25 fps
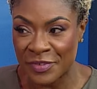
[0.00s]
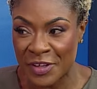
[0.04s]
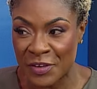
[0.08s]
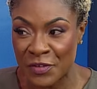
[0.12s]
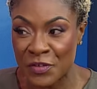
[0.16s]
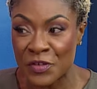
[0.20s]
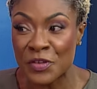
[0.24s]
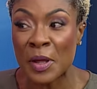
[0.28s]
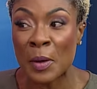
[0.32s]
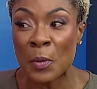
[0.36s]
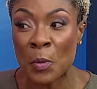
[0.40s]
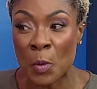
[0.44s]
I'll
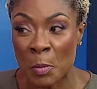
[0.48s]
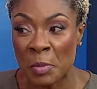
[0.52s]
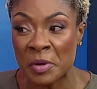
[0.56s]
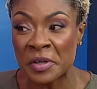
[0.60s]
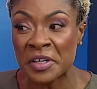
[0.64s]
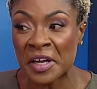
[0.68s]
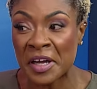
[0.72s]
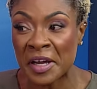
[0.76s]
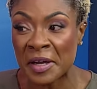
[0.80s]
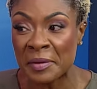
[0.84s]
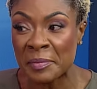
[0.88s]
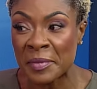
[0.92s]
give you that one
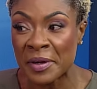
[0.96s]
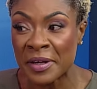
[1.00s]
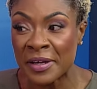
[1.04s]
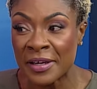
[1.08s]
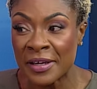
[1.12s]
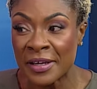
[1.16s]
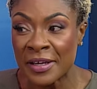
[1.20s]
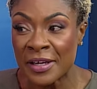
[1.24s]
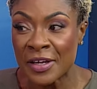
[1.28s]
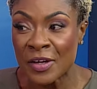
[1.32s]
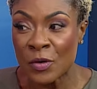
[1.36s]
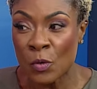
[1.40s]
more time.
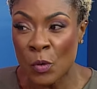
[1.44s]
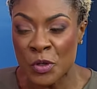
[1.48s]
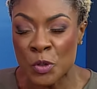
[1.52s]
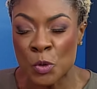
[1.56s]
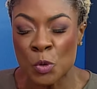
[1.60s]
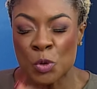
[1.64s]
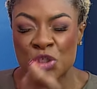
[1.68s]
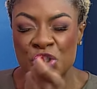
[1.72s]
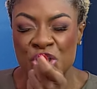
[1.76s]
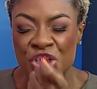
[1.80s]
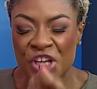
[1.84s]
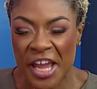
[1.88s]
Mm-hmm. mm-hmm. When
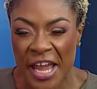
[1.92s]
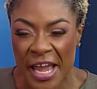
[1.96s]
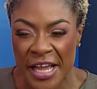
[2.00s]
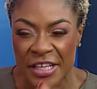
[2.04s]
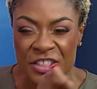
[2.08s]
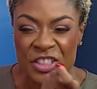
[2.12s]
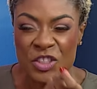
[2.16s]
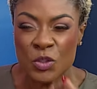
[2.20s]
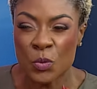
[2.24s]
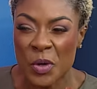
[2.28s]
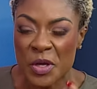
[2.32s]
you change